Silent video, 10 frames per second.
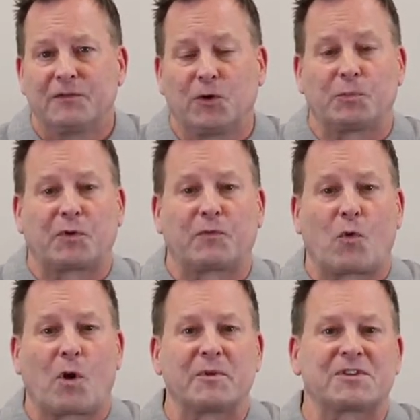Full
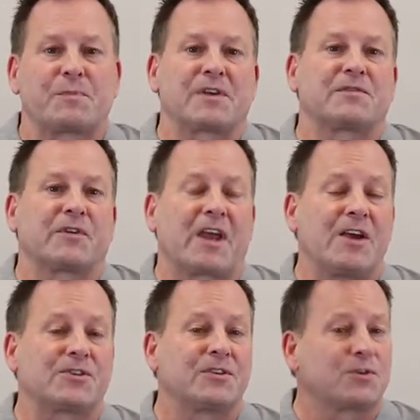performance
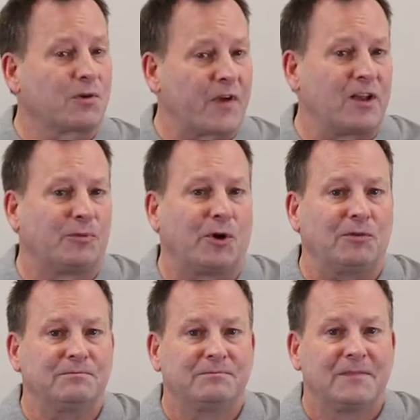specifications are
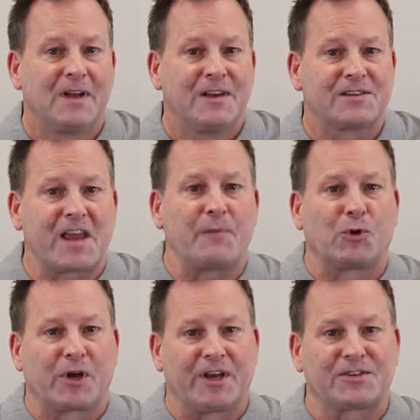available.
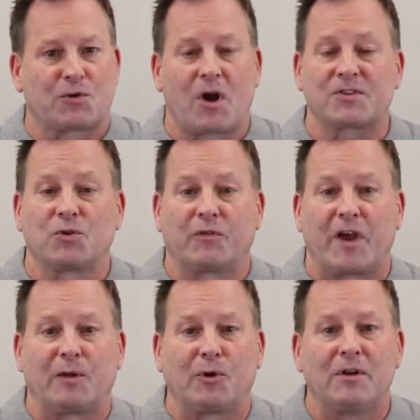Sample kits are also
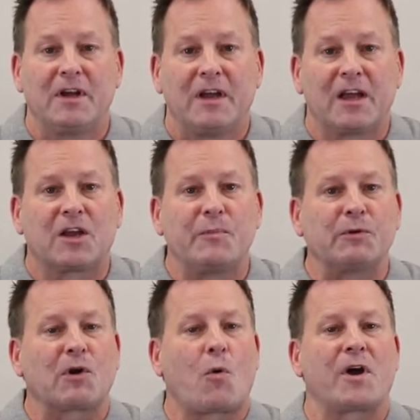available and can be
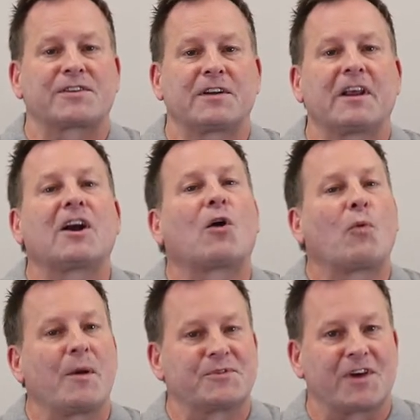requested at our
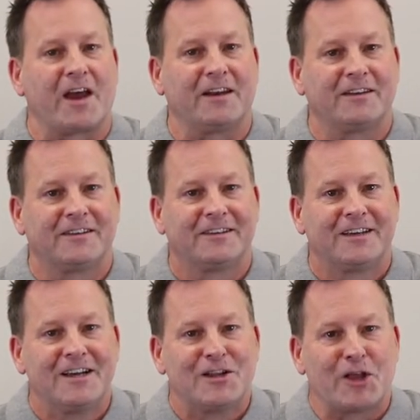website.
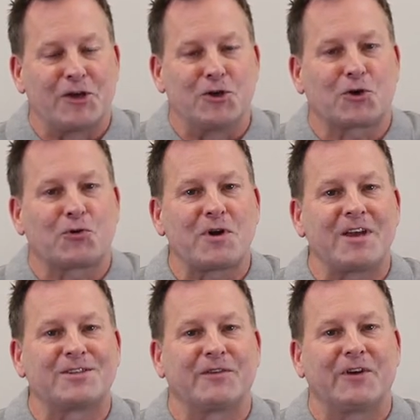Let your
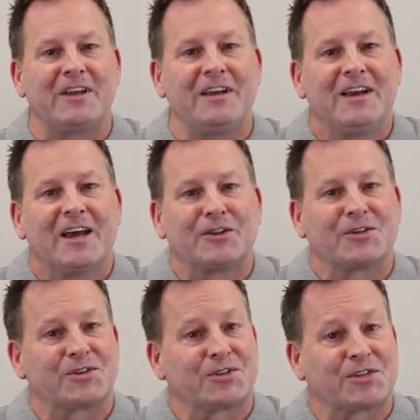creativity and the
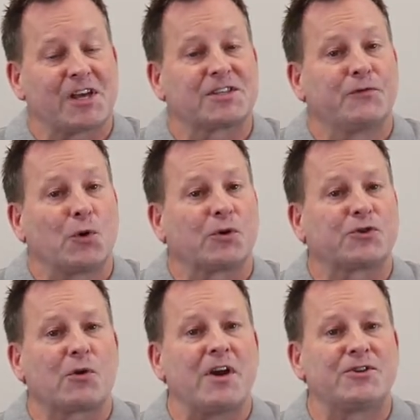success of your
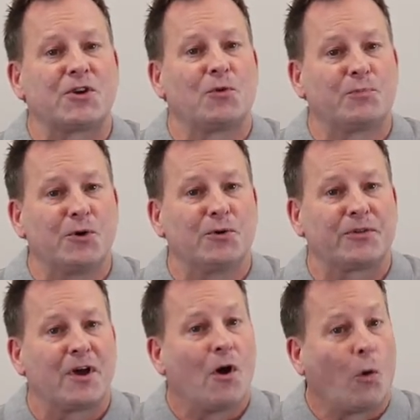trade show
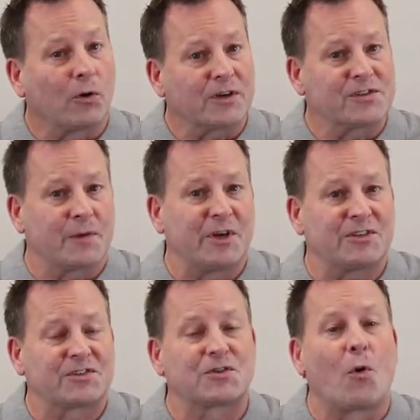booth or
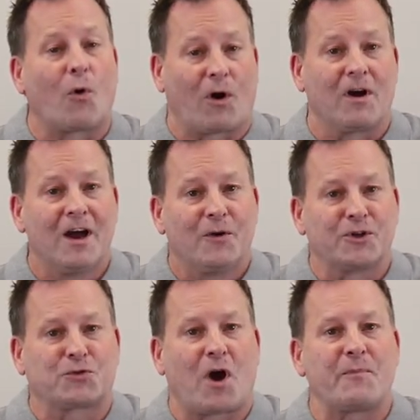exhibit soar
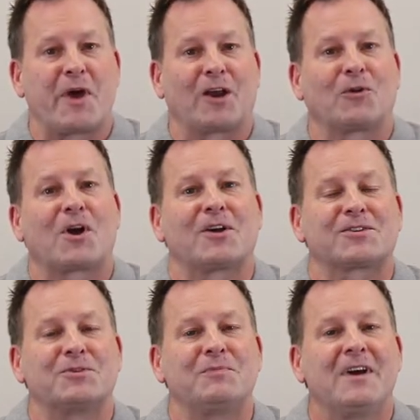with Tri-Panel
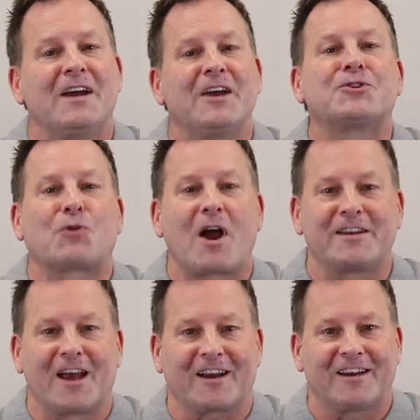Custom and
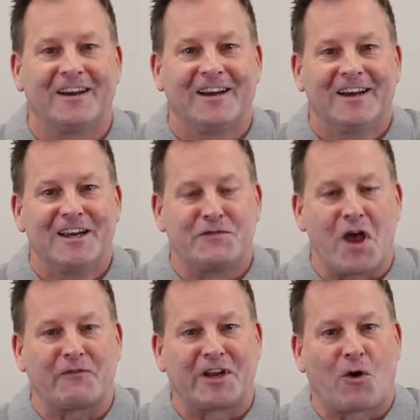Tri-Deck. If
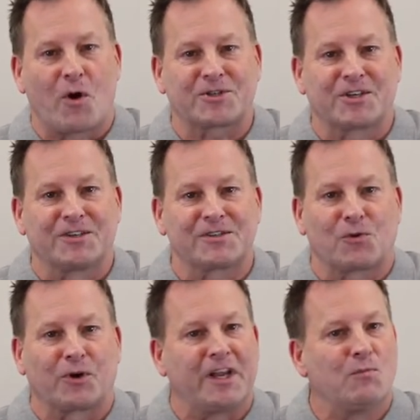you have any questions
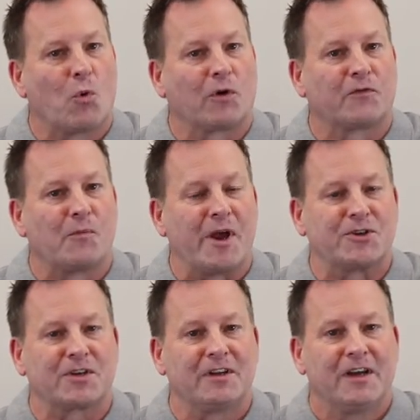or need more
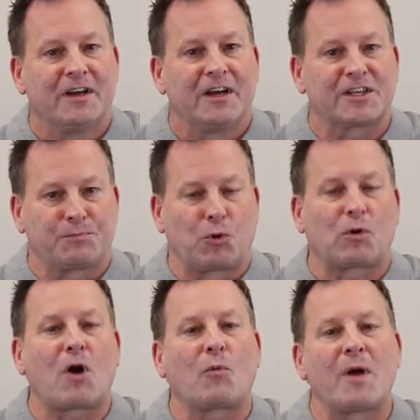information, explore our